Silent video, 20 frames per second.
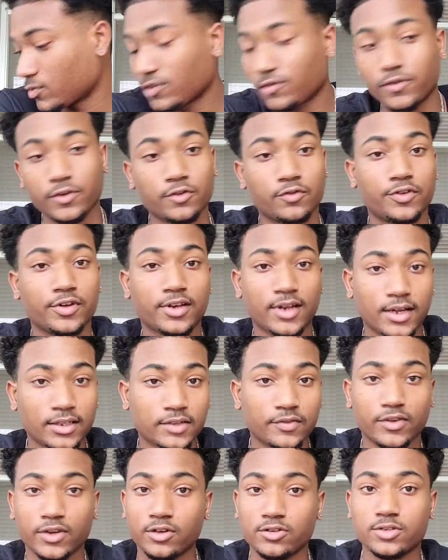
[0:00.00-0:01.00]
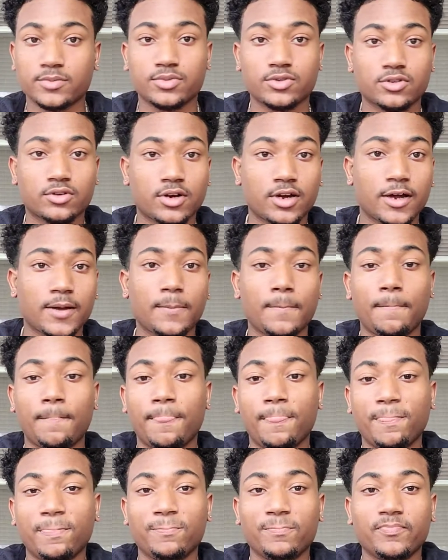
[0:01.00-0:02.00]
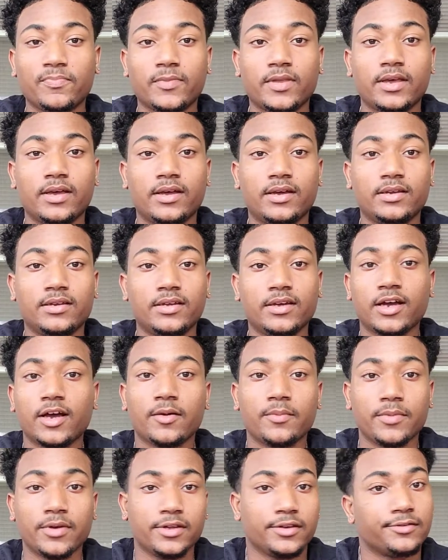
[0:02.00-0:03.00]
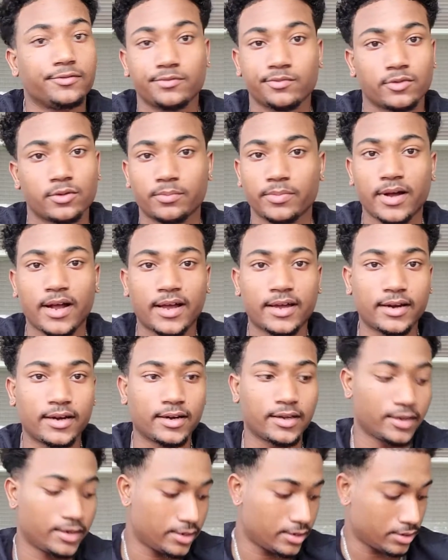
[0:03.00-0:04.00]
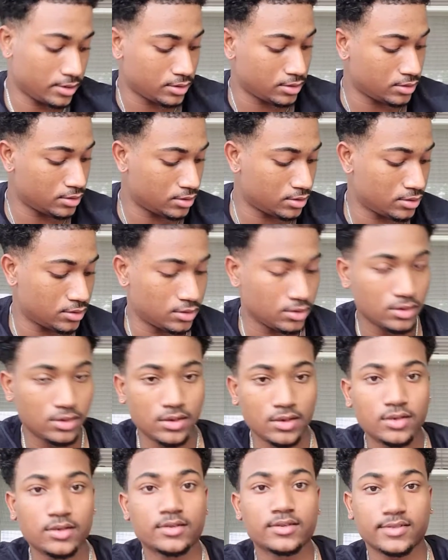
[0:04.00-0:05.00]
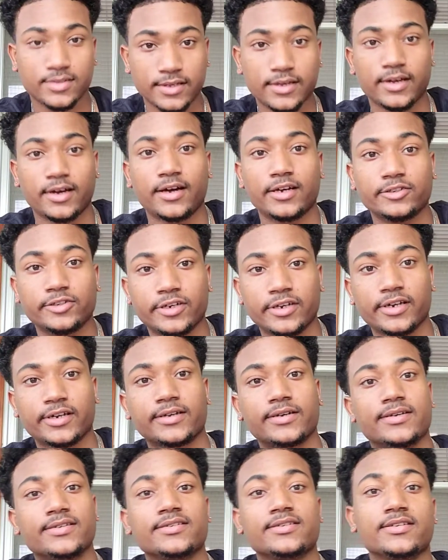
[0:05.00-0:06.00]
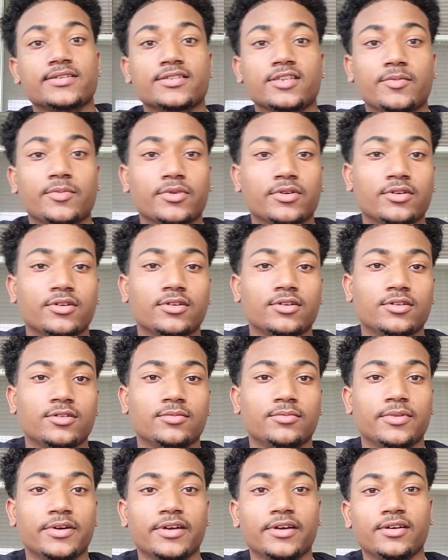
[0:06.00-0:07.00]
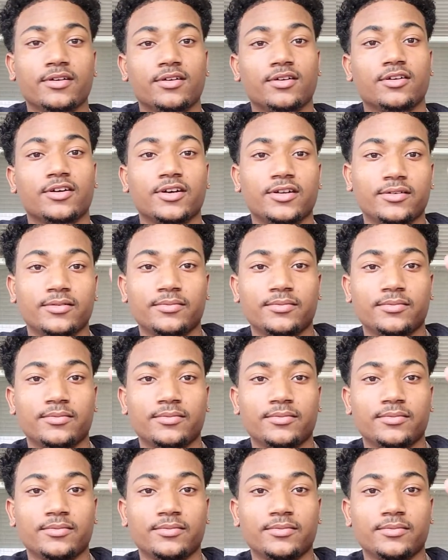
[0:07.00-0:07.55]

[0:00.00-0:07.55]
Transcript: Feel free to like the video, subscribe, and yeah, I mean, back at it again. Stay hydrated because it is summer. But yeah, all right,